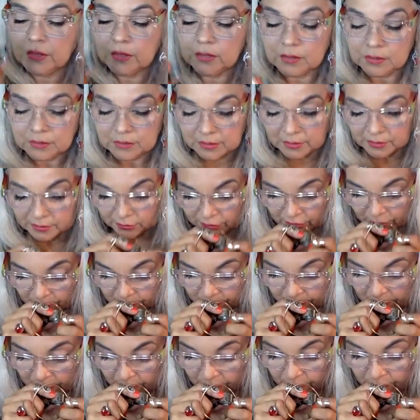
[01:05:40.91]
looks like a James
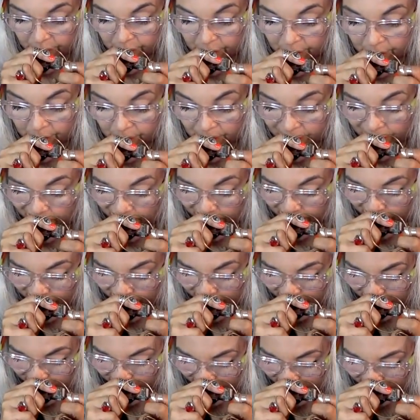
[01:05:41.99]
Avery to me.
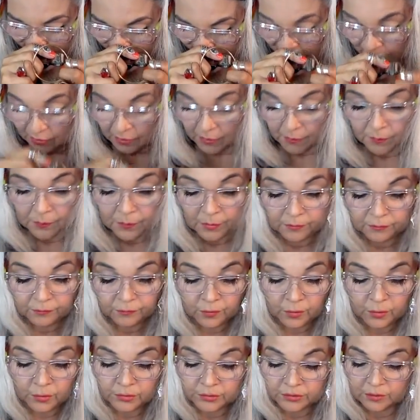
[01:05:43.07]
But
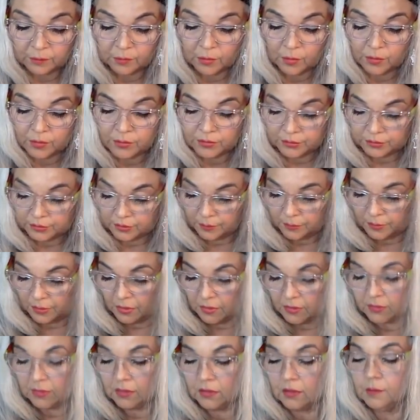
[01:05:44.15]
first I'm going to, but it
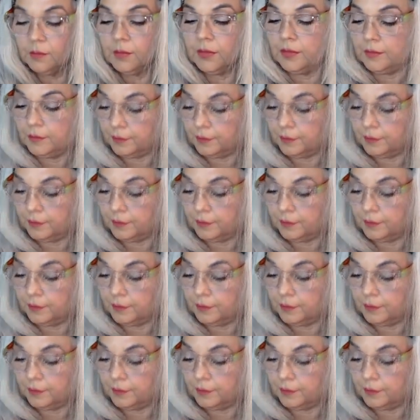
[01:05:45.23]
looks a little bit